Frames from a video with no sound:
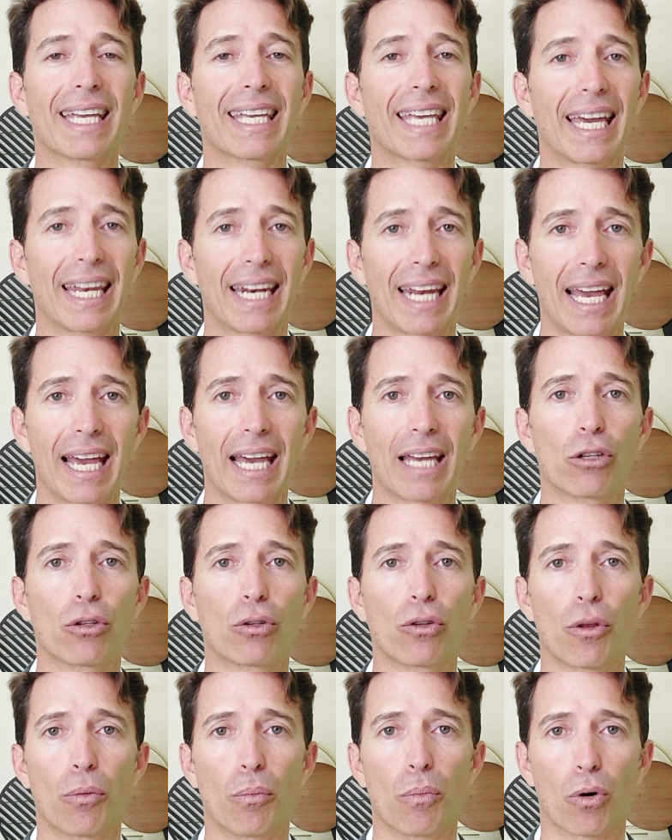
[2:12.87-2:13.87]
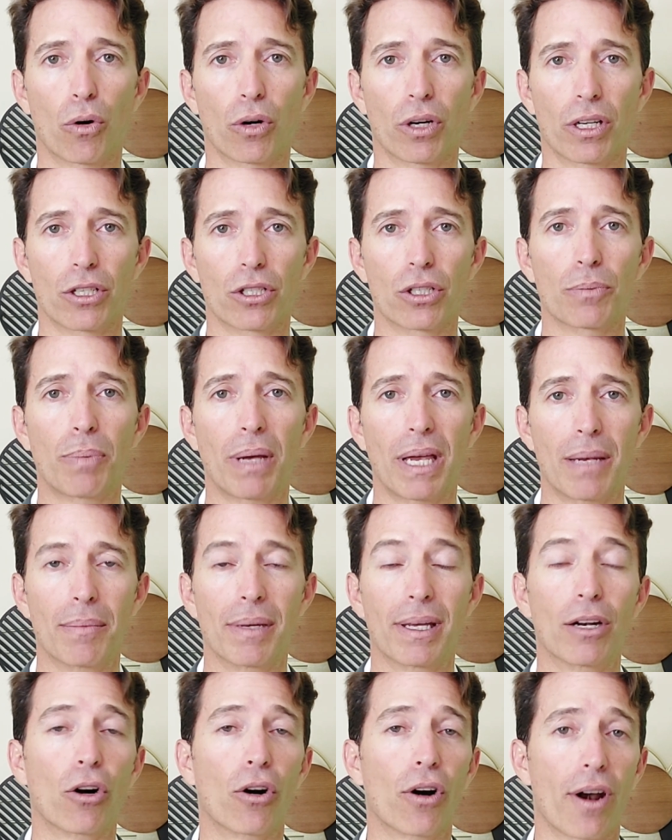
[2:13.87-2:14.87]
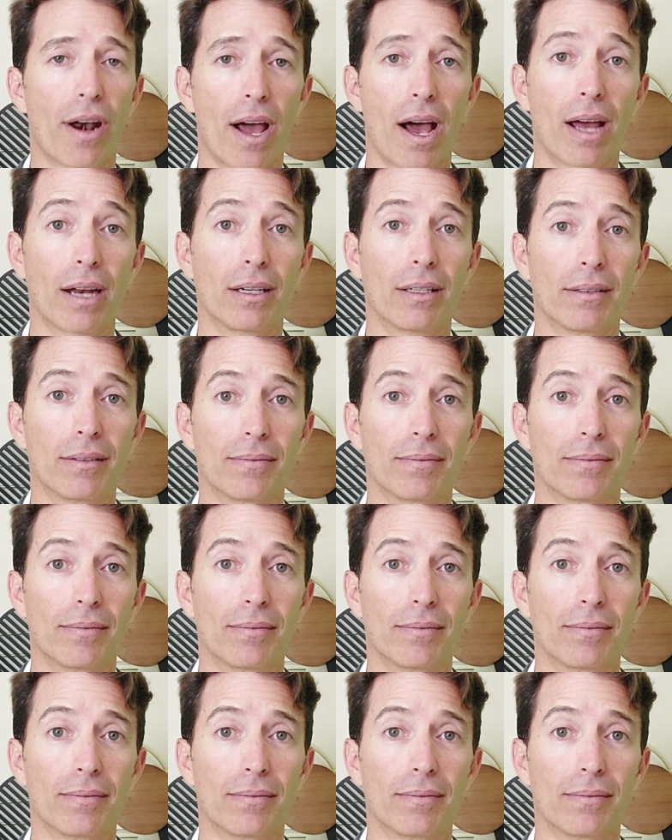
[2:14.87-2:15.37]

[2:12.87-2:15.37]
can handle the mortgage payment or not.